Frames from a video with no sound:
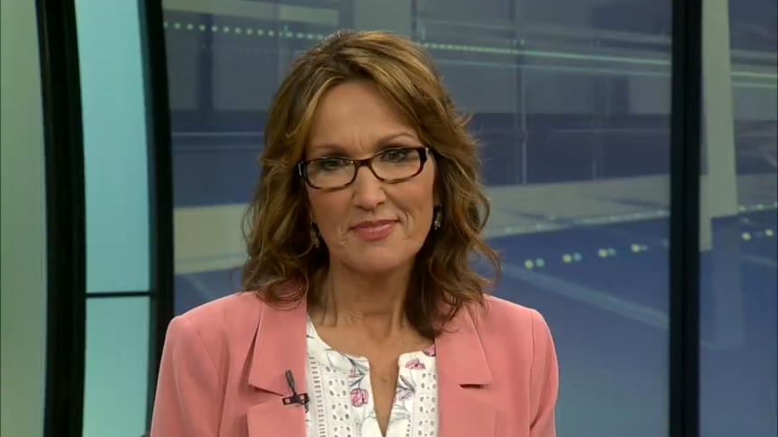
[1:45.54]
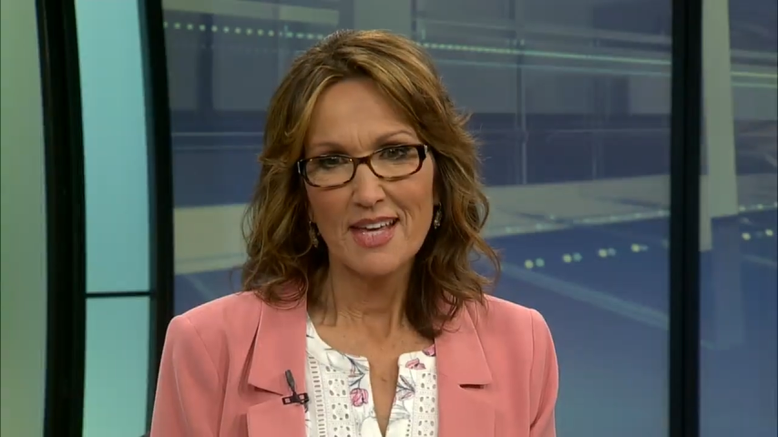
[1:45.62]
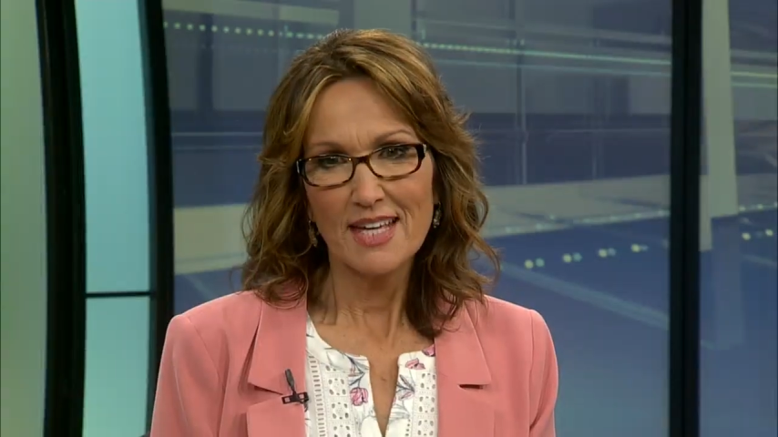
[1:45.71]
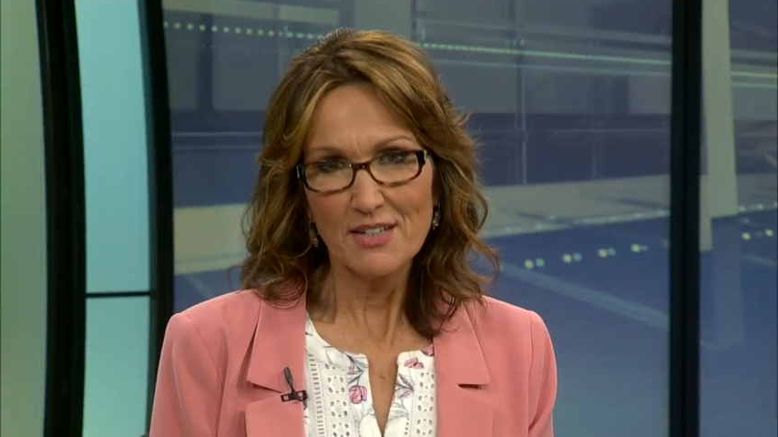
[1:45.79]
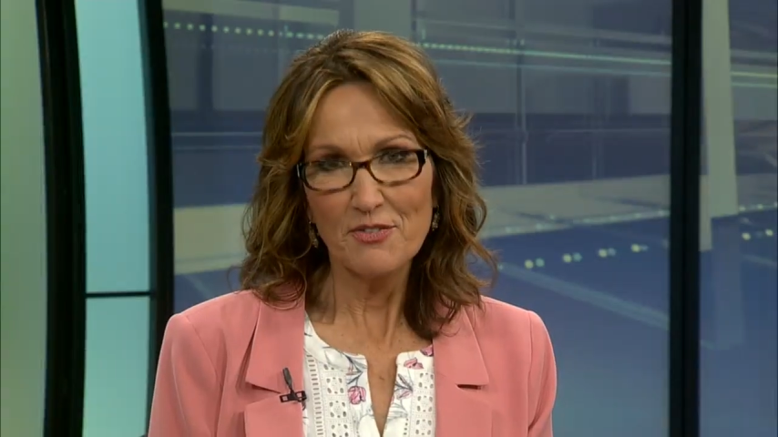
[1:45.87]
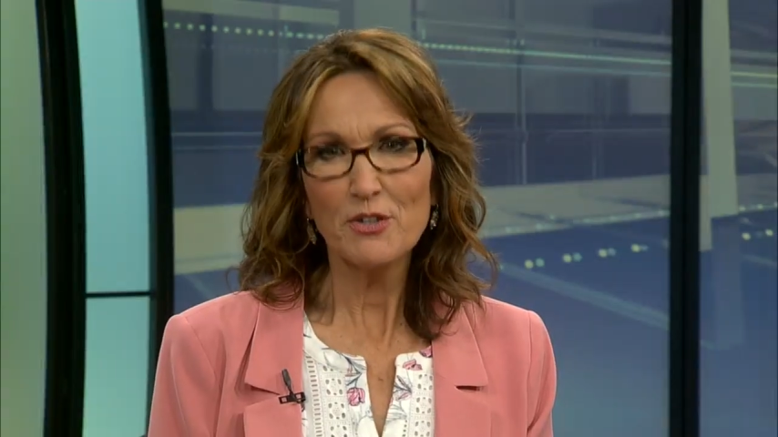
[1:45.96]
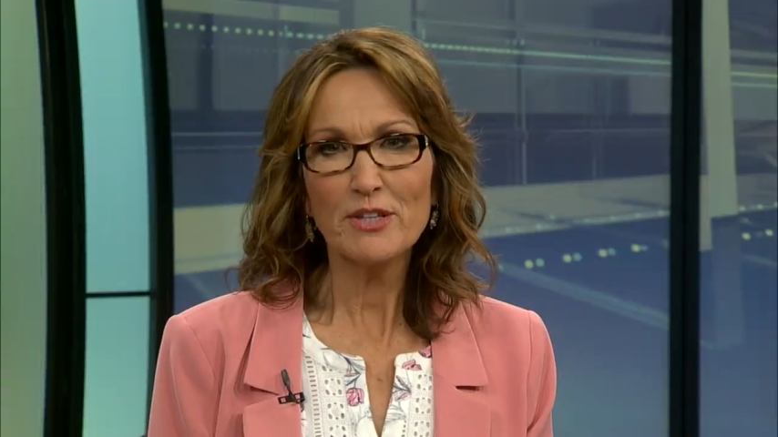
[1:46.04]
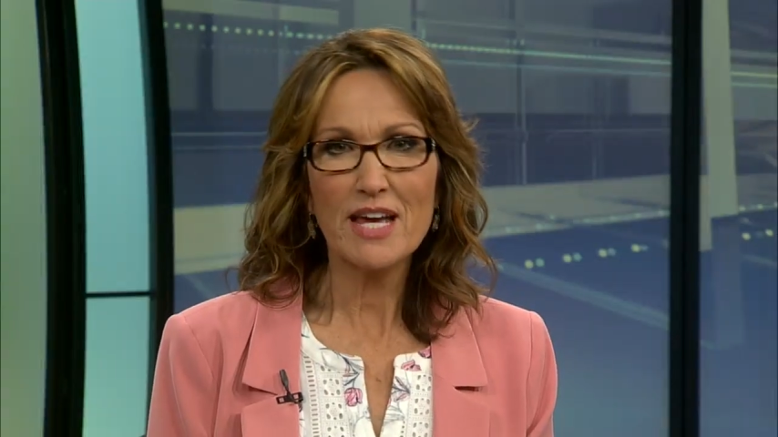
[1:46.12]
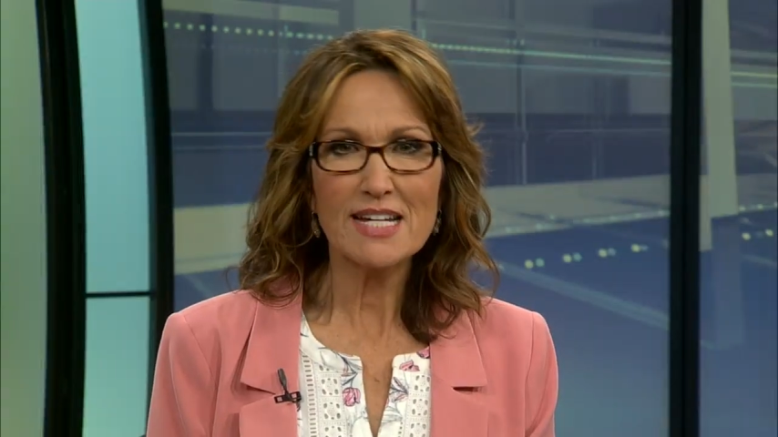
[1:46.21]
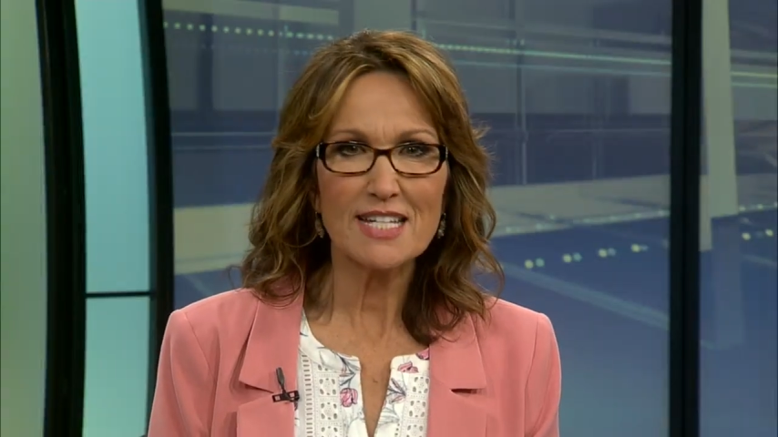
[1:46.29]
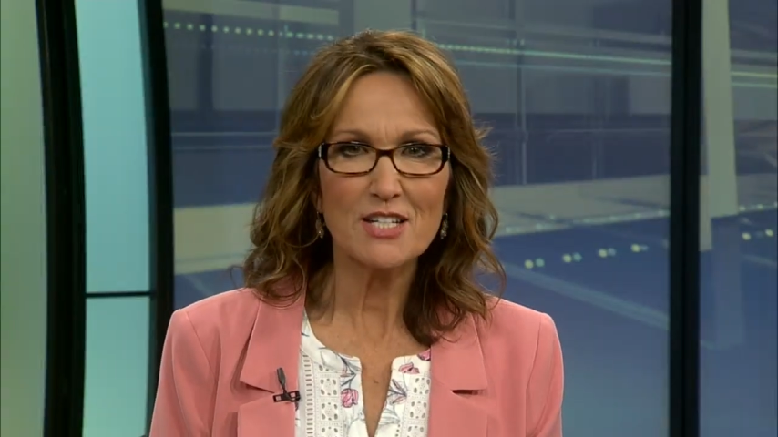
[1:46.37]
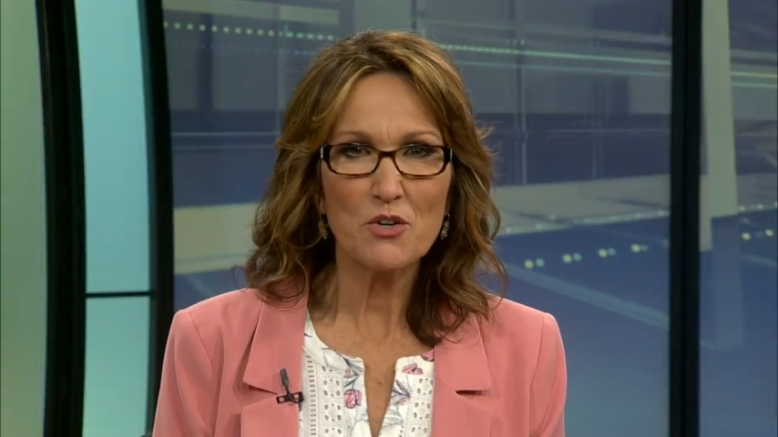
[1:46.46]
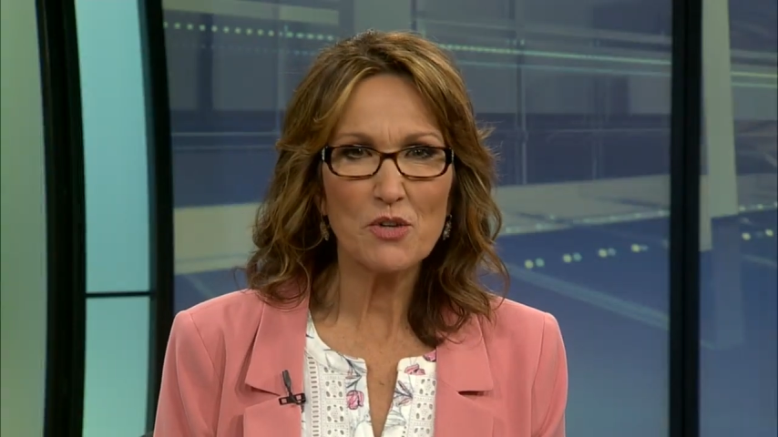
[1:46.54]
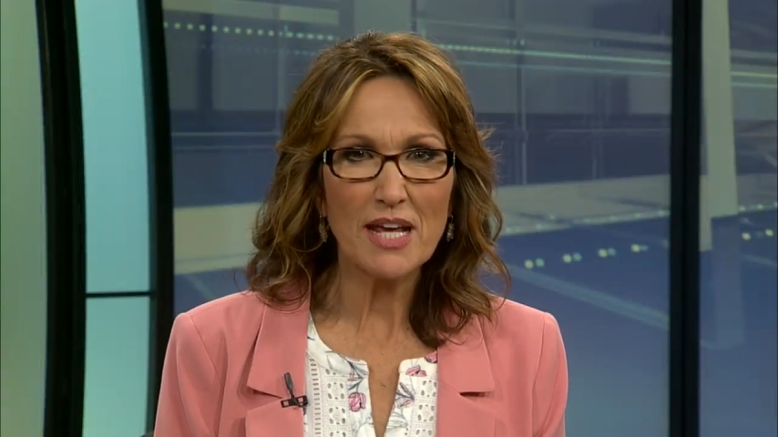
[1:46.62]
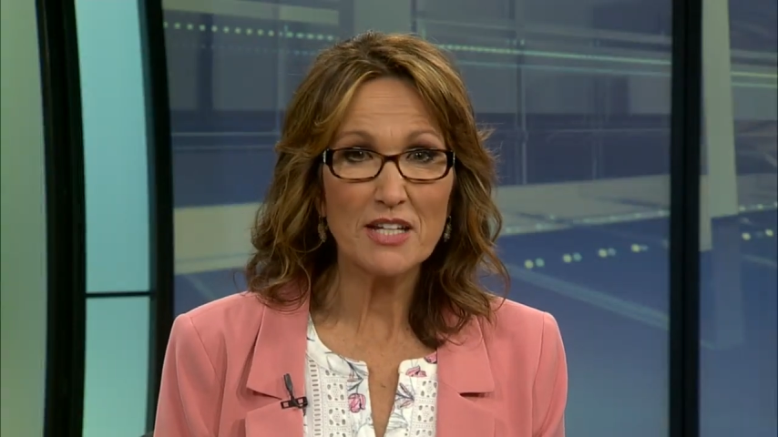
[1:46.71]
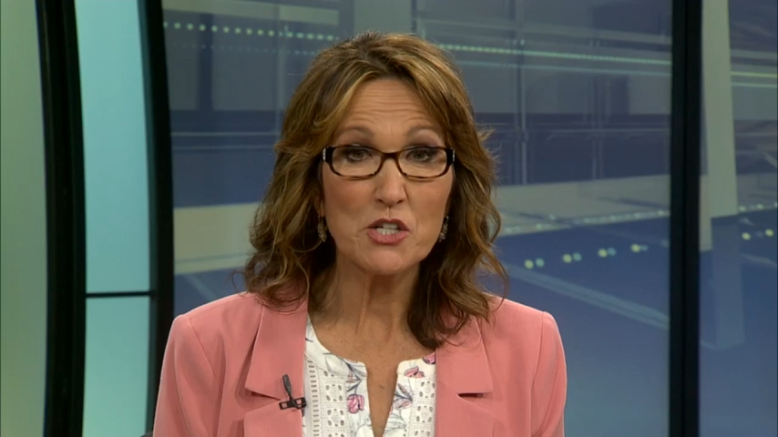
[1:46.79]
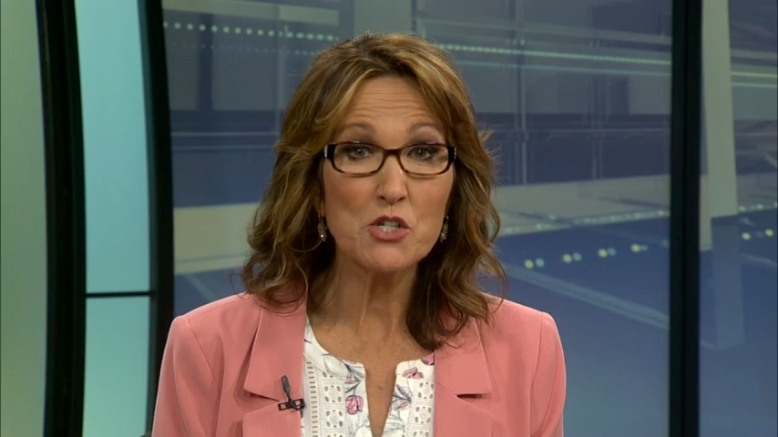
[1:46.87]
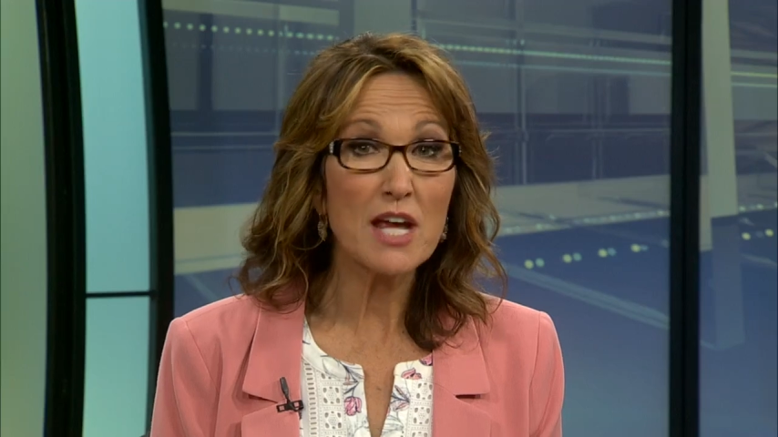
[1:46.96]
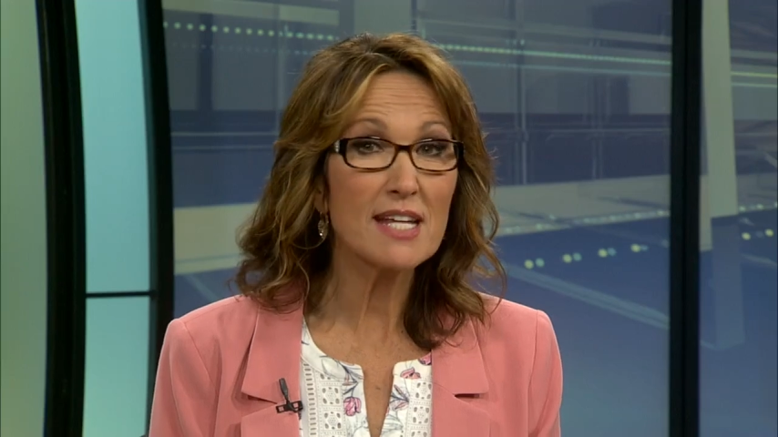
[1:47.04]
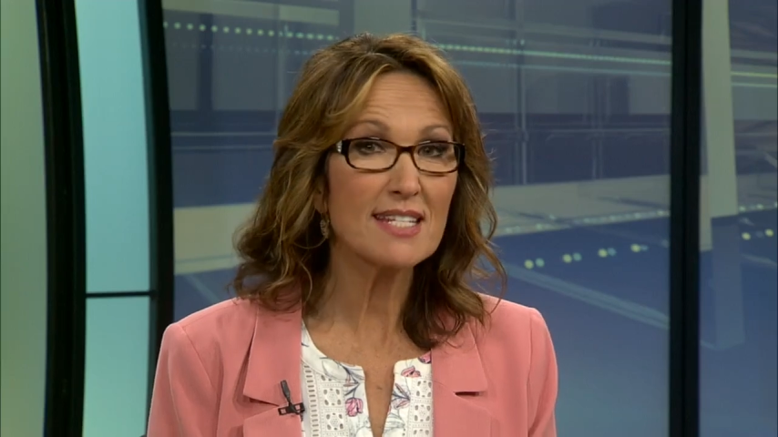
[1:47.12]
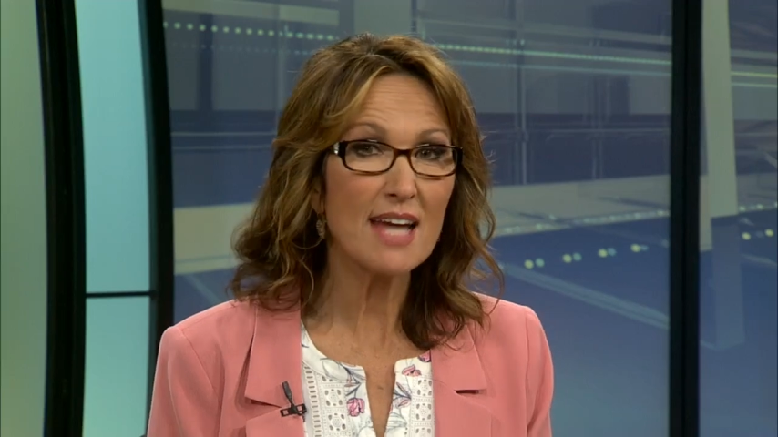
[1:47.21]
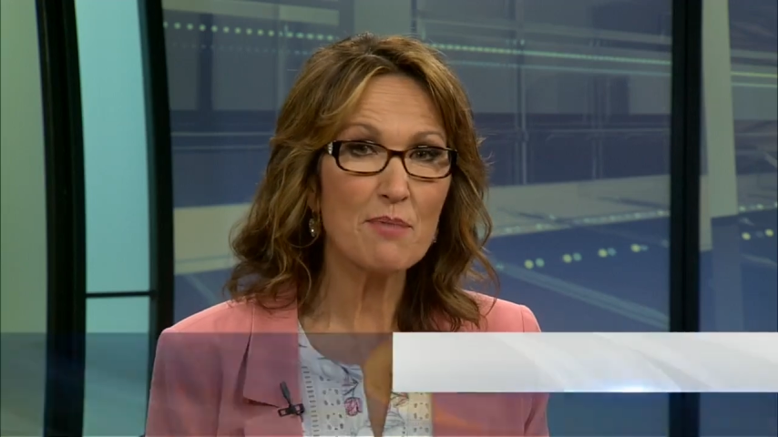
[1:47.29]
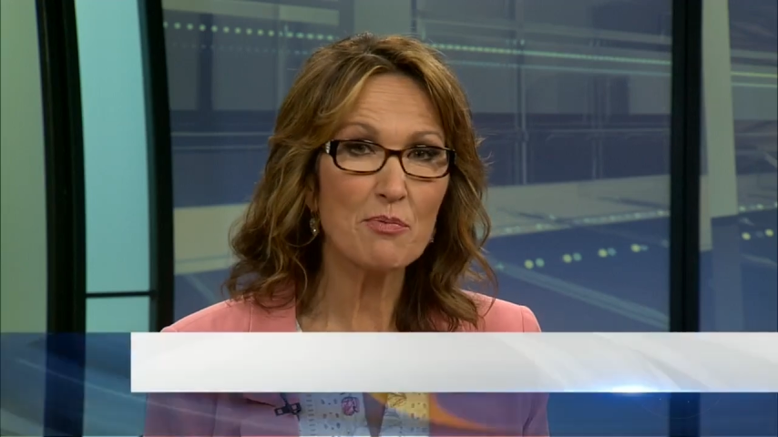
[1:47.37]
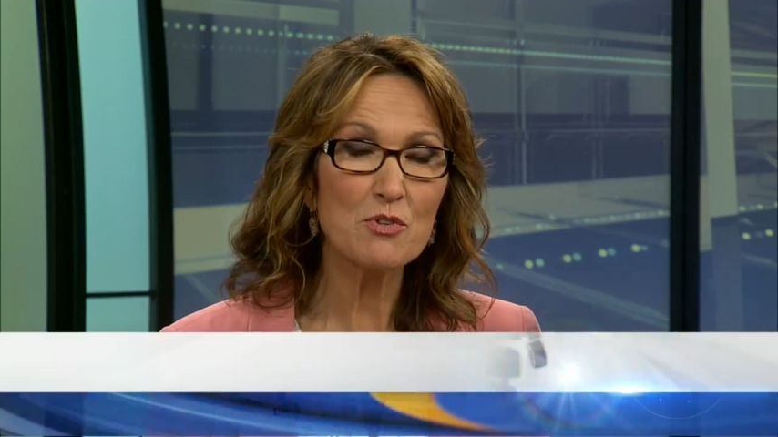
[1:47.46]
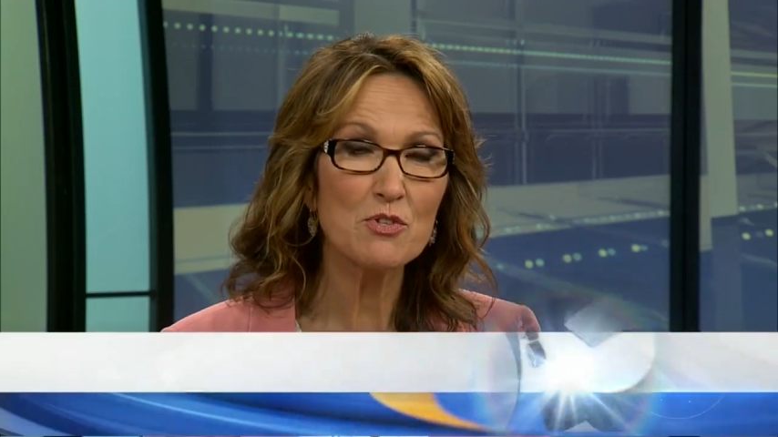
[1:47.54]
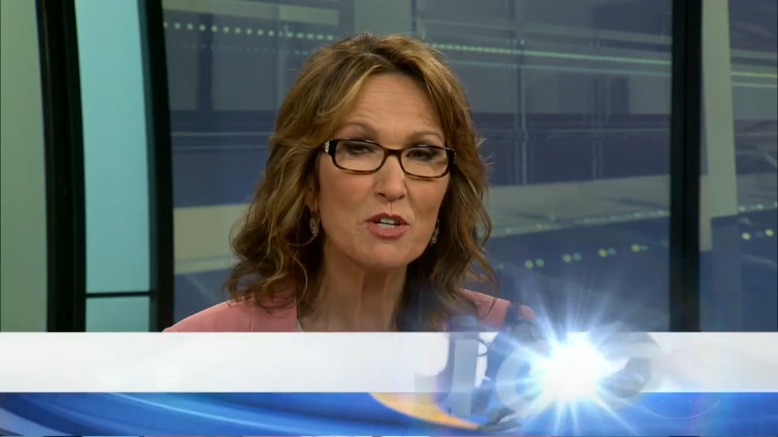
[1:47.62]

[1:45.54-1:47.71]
And if you'd like to donate to Jake's Diapers,